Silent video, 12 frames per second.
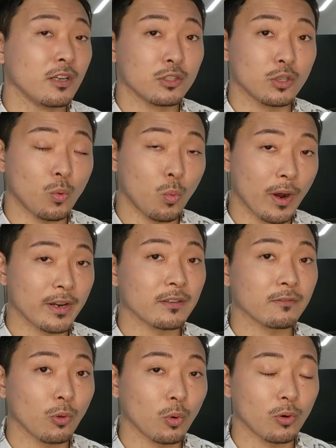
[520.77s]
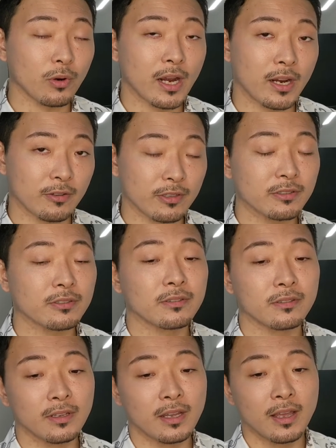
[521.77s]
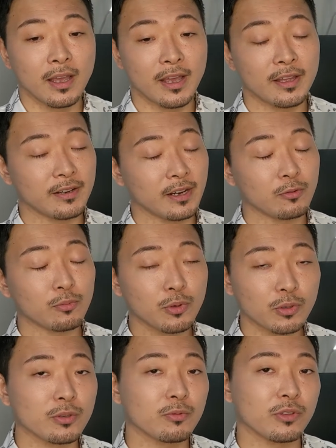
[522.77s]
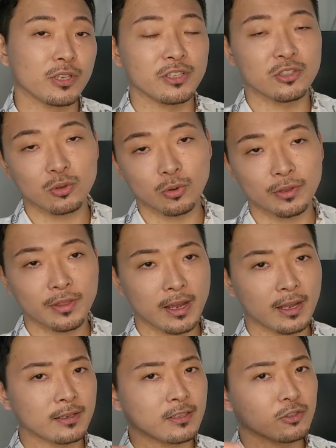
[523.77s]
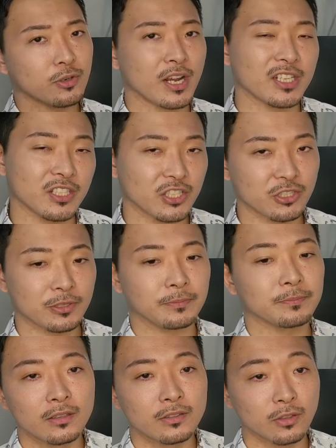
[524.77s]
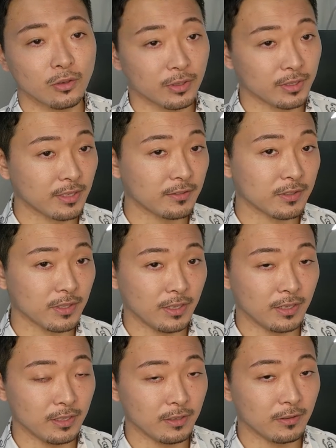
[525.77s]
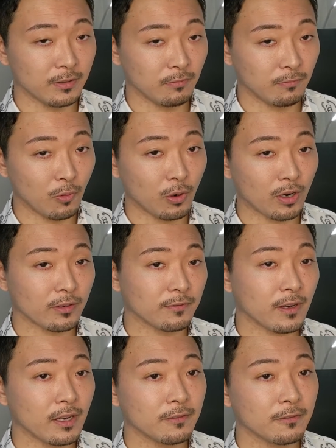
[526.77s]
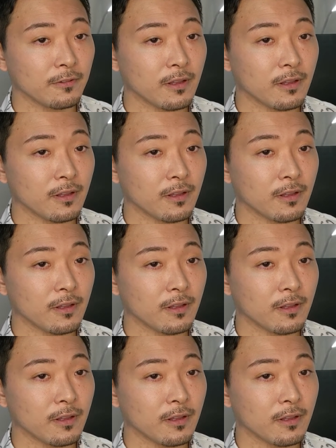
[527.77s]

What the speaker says: to a white floral iris. And I really enjoy that transition. So it gives a 4 out of 5.